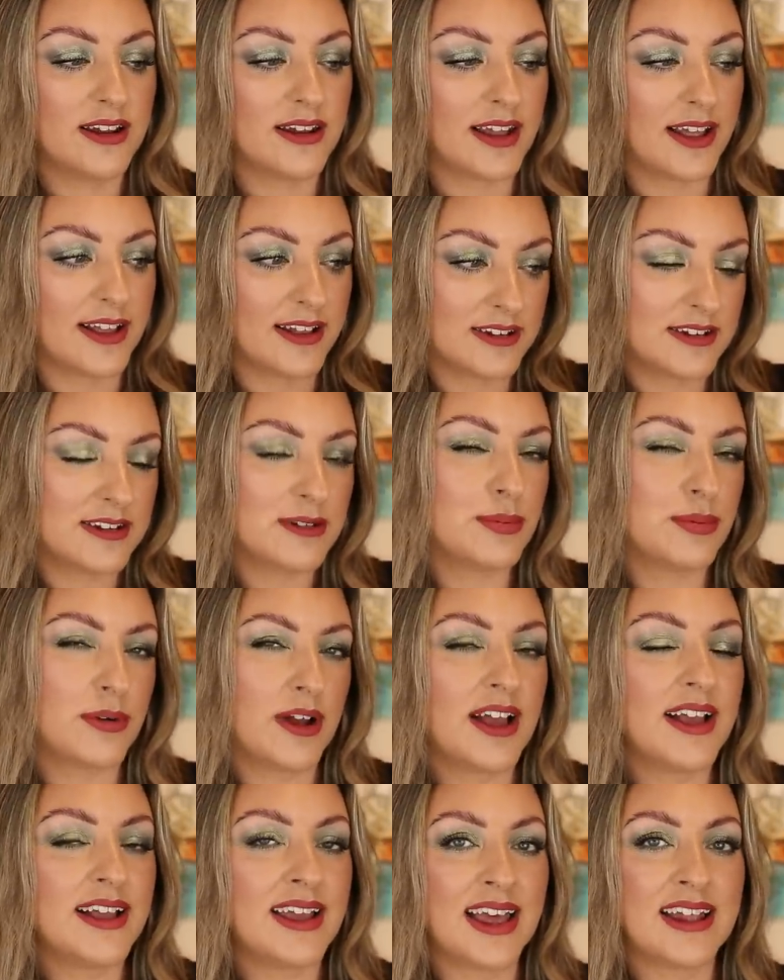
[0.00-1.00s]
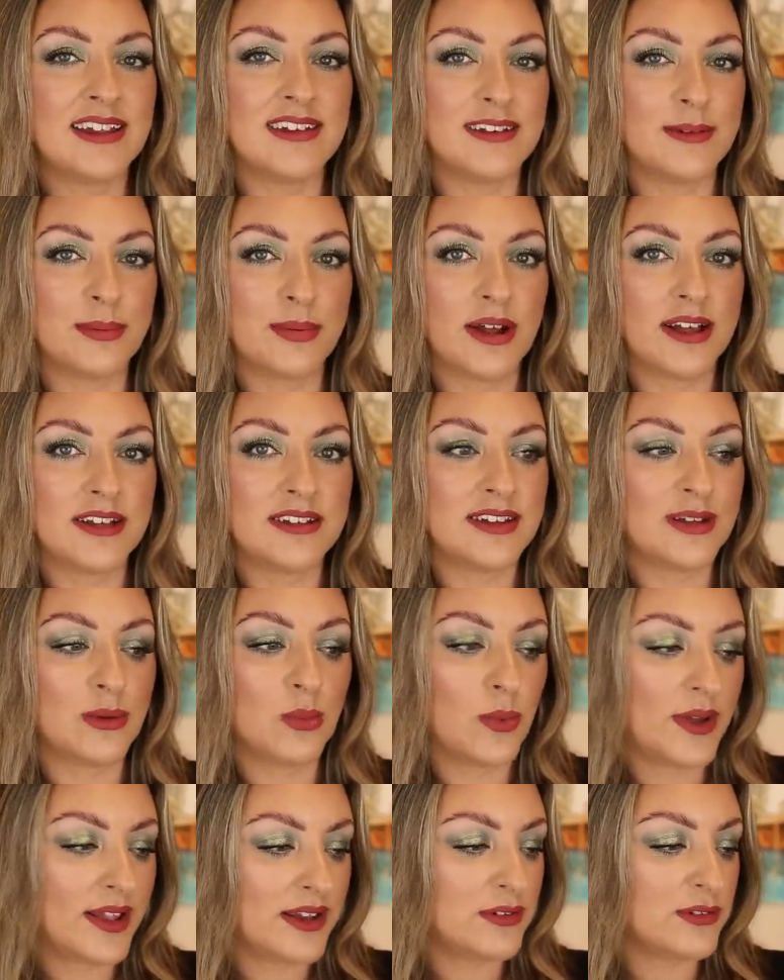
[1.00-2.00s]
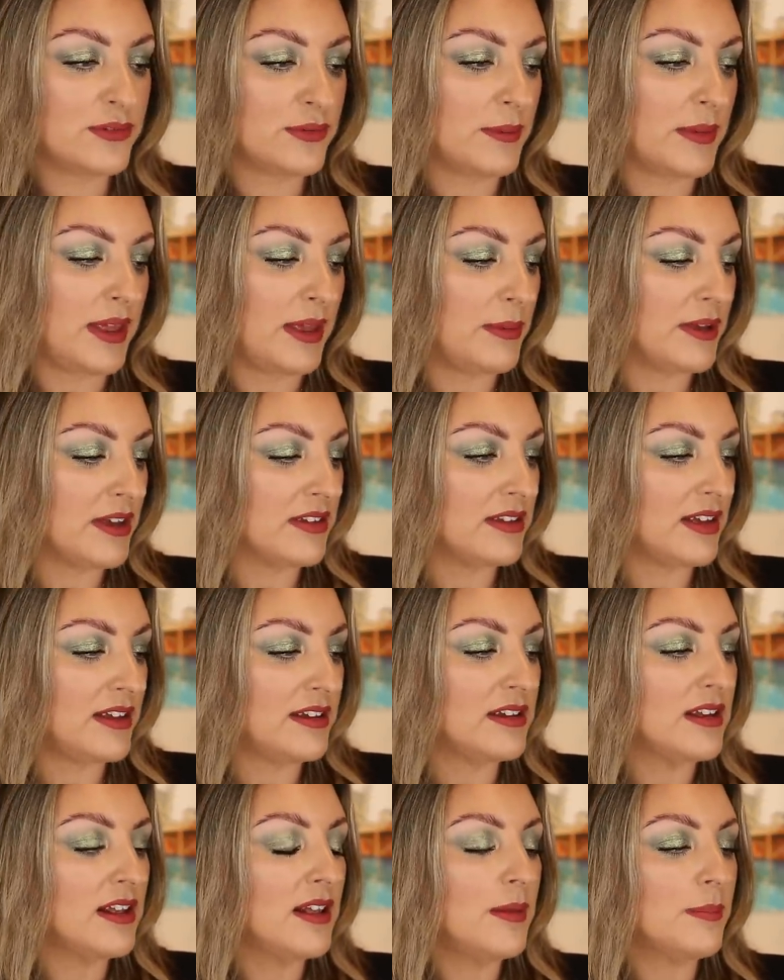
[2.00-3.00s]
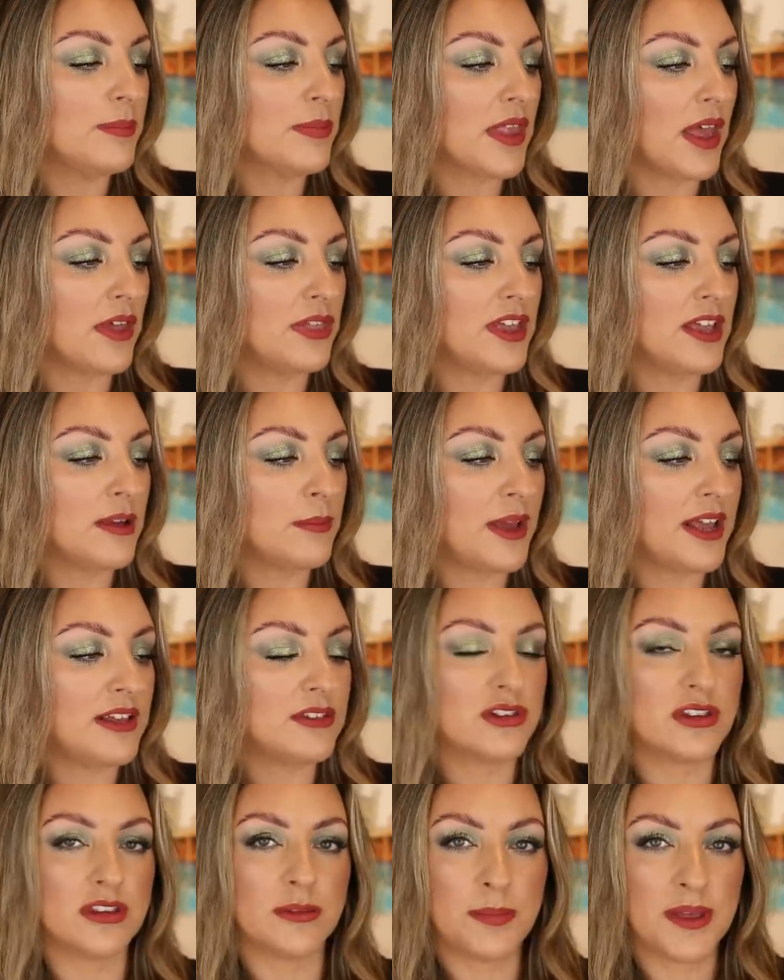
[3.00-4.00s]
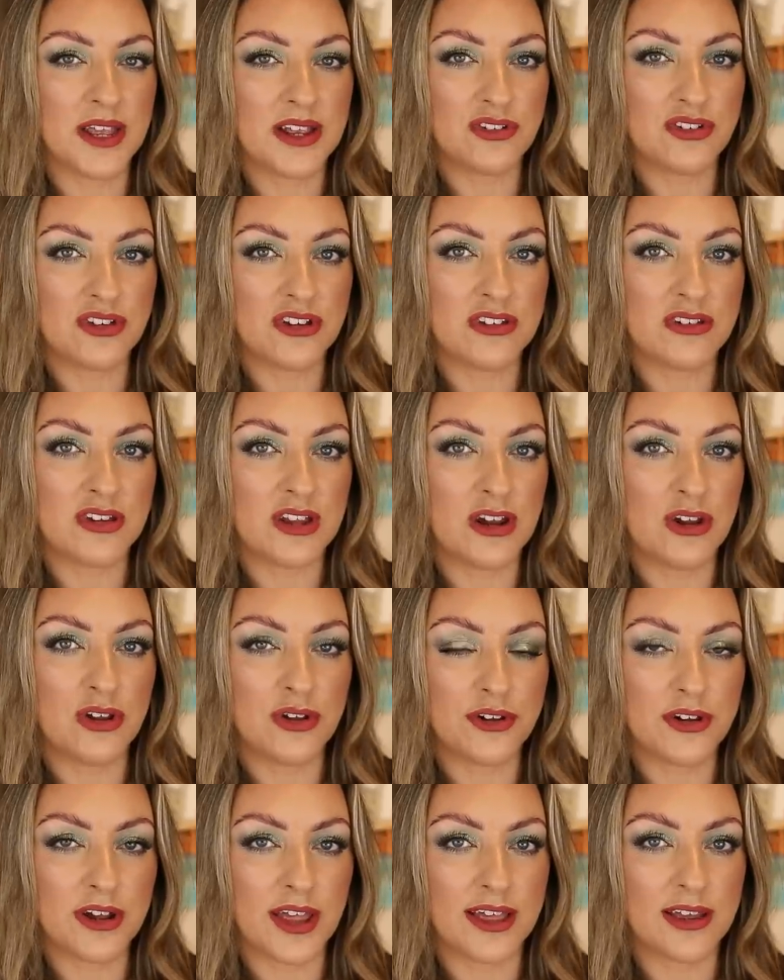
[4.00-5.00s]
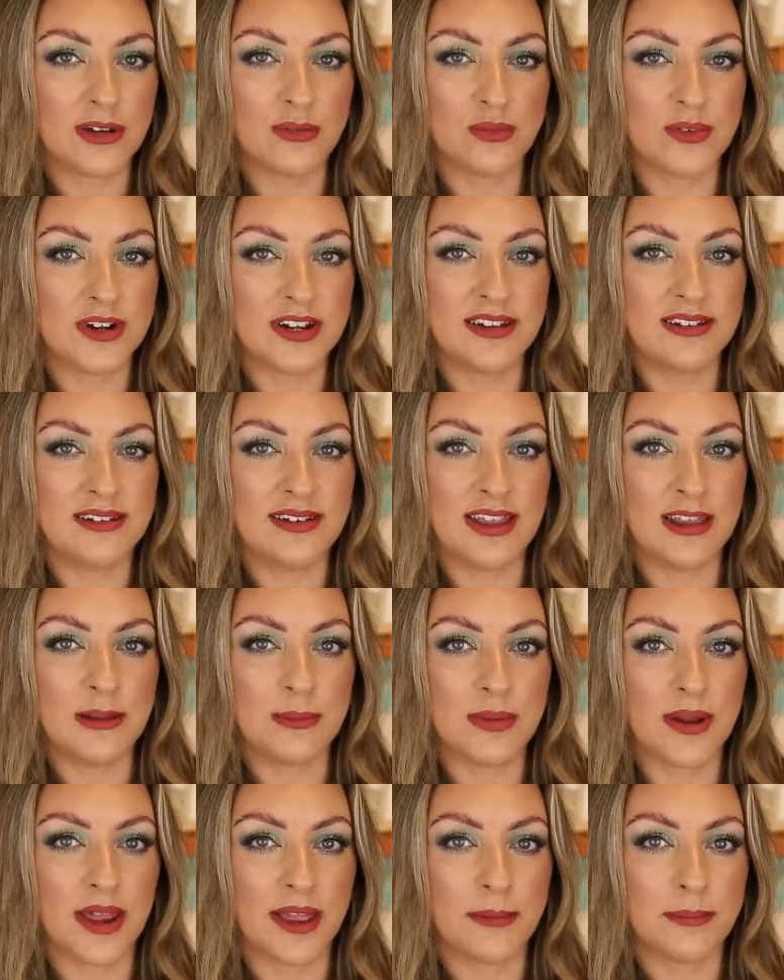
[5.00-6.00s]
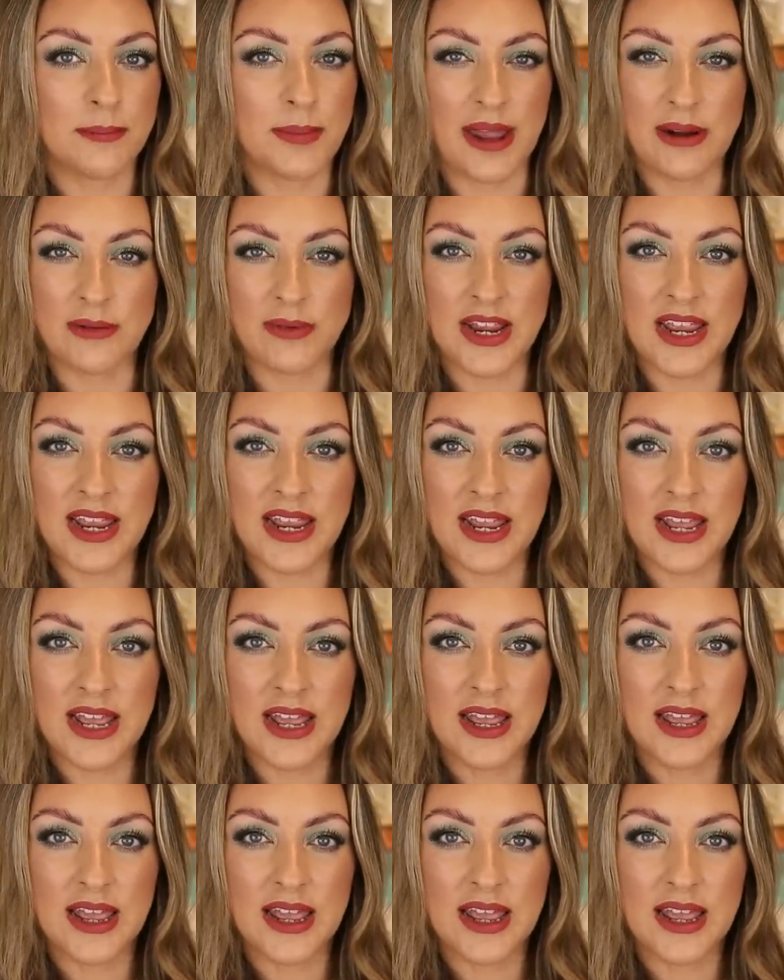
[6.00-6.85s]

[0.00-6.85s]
like surprise again surprising win for me because I I think based on the pictures, it looked like a really deep like berry.